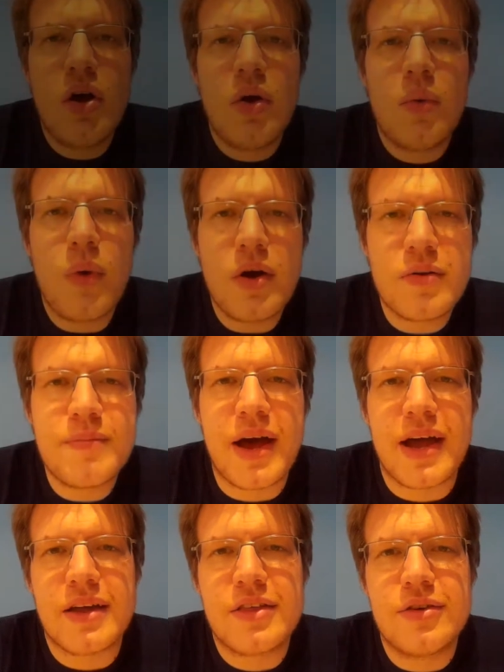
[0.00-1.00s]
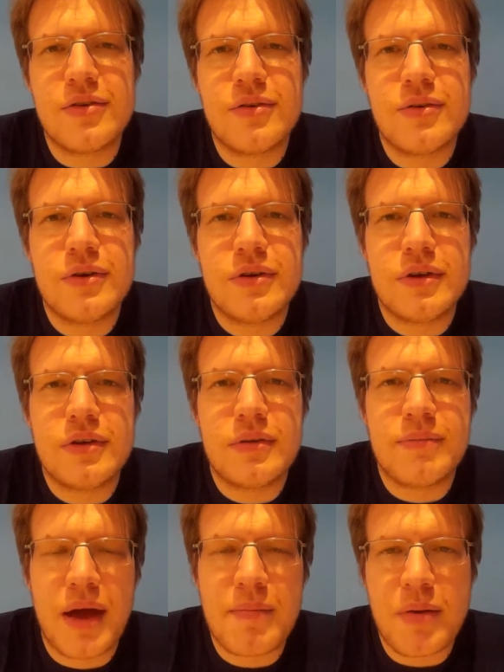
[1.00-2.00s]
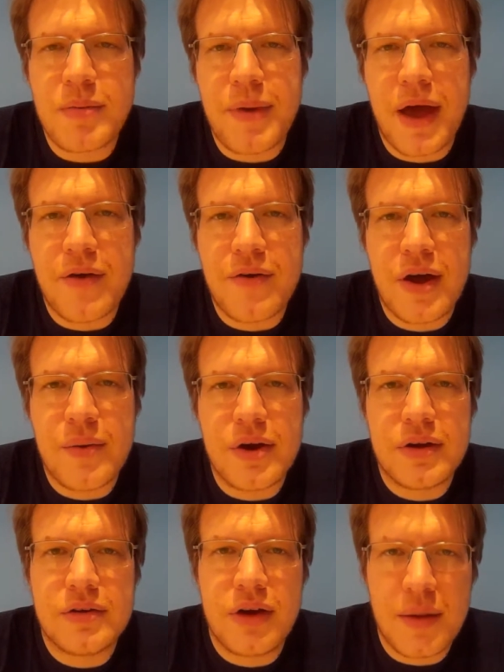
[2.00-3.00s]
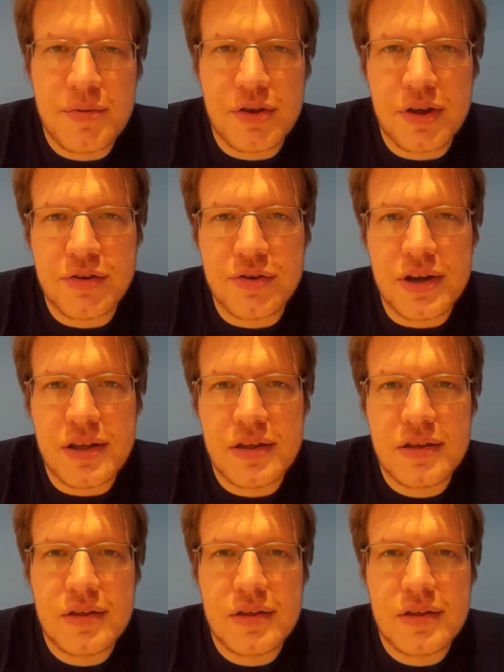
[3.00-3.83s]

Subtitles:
Welcome back to Man Baby Power Hour HyperSonic Greed.